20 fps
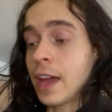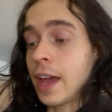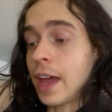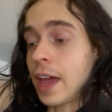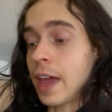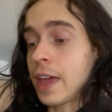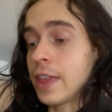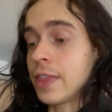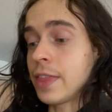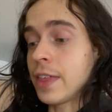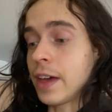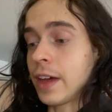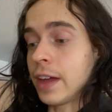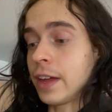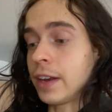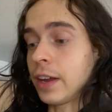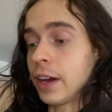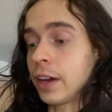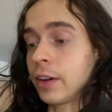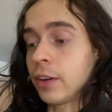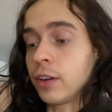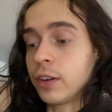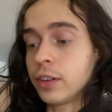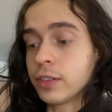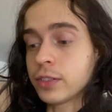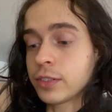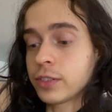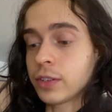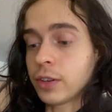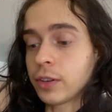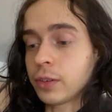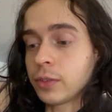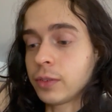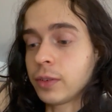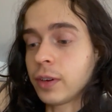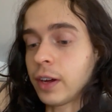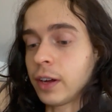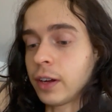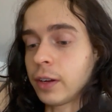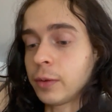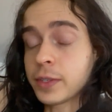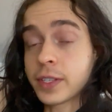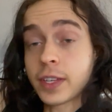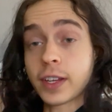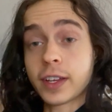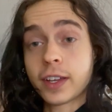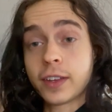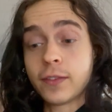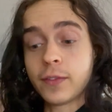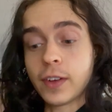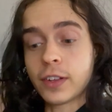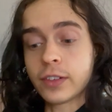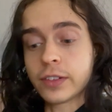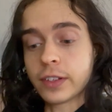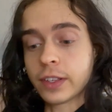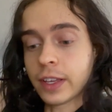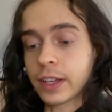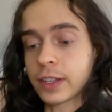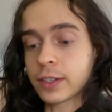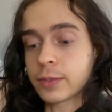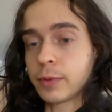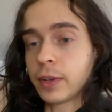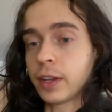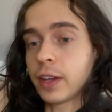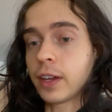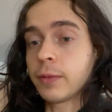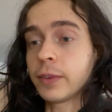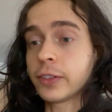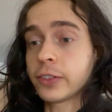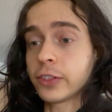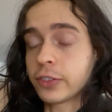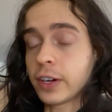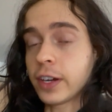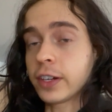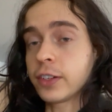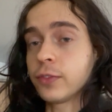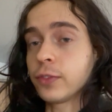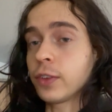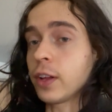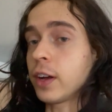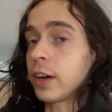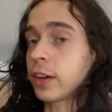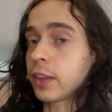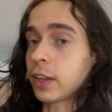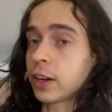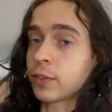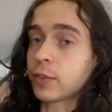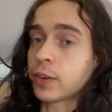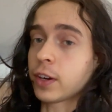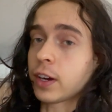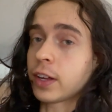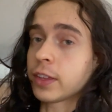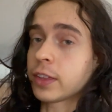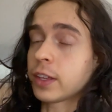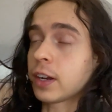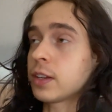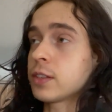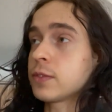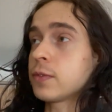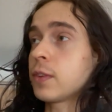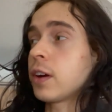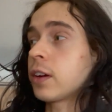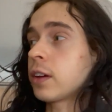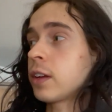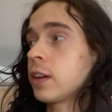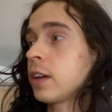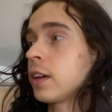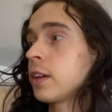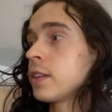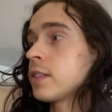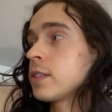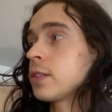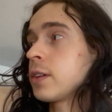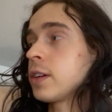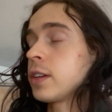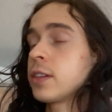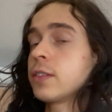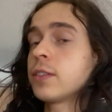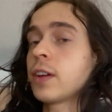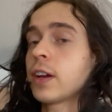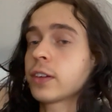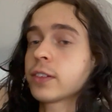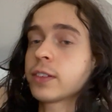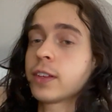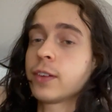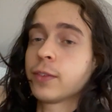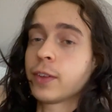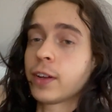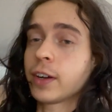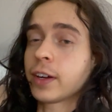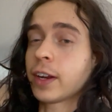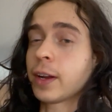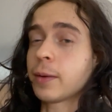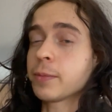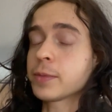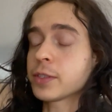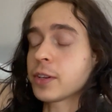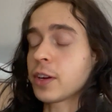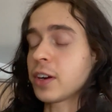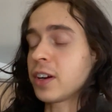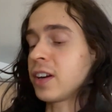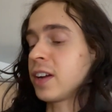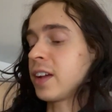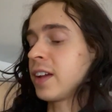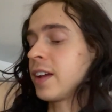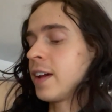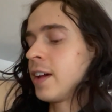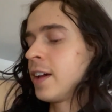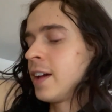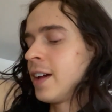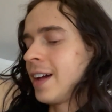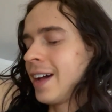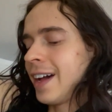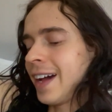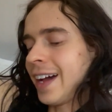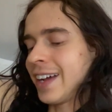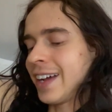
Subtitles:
And then I also was at a convention last week in which I tried to vlog, then I forgot that I was vlogging it, and so I didn't actually vlog it. I'm sorry. I